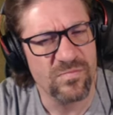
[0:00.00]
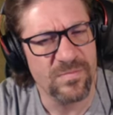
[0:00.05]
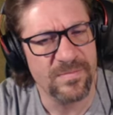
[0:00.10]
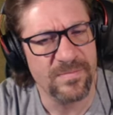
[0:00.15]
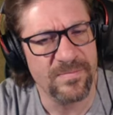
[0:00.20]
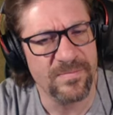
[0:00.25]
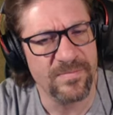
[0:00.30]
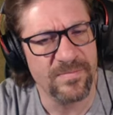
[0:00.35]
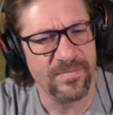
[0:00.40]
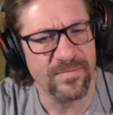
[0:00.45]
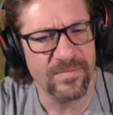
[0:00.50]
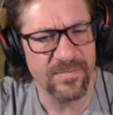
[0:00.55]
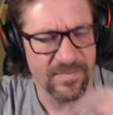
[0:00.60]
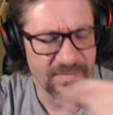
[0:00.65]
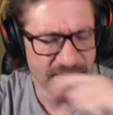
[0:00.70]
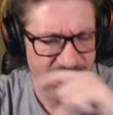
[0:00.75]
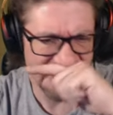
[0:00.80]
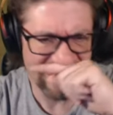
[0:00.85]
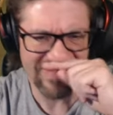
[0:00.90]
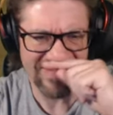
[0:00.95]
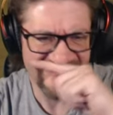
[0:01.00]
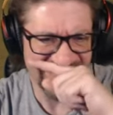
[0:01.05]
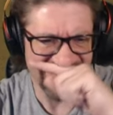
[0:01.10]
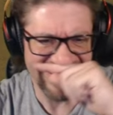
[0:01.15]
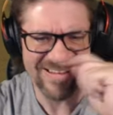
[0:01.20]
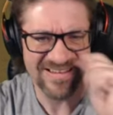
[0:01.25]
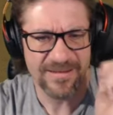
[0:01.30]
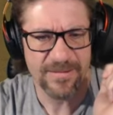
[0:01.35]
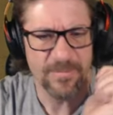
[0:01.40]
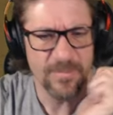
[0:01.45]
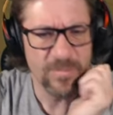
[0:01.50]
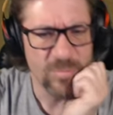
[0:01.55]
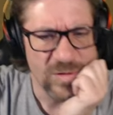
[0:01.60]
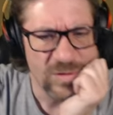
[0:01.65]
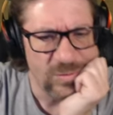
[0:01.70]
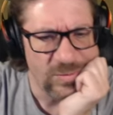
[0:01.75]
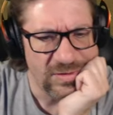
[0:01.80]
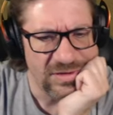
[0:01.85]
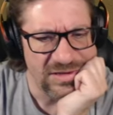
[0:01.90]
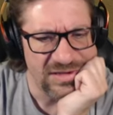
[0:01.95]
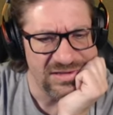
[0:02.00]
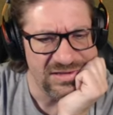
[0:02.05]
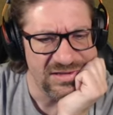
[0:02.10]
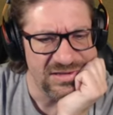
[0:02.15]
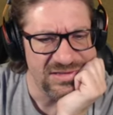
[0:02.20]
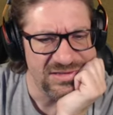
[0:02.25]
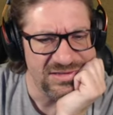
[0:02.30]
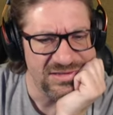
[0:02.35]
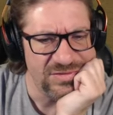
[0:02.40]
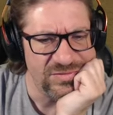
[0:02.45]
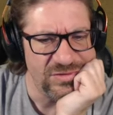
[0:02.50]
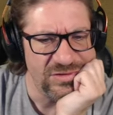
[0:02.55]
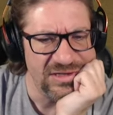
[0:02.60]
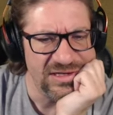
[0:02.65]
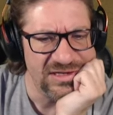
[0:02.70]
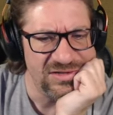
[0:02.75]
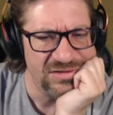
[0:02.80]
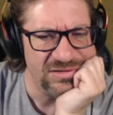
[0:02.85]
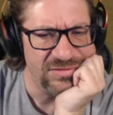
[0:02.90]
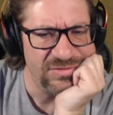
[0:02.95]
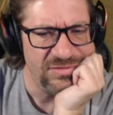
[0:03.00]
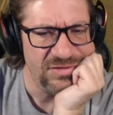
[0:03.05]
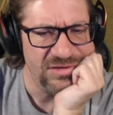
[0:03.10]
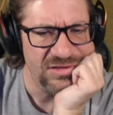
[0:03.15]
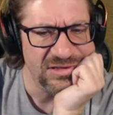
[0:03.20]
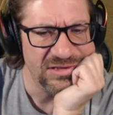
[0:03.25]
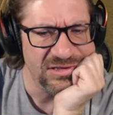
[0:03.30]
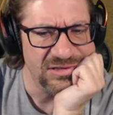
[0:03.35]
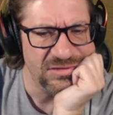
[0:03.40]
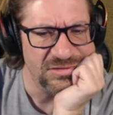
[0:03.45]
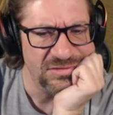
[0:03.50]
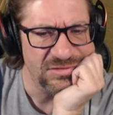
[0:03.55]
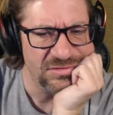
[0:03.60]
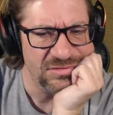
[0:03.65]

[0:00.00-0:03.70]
Hmm. Wonder why it did the silver axe in the front again.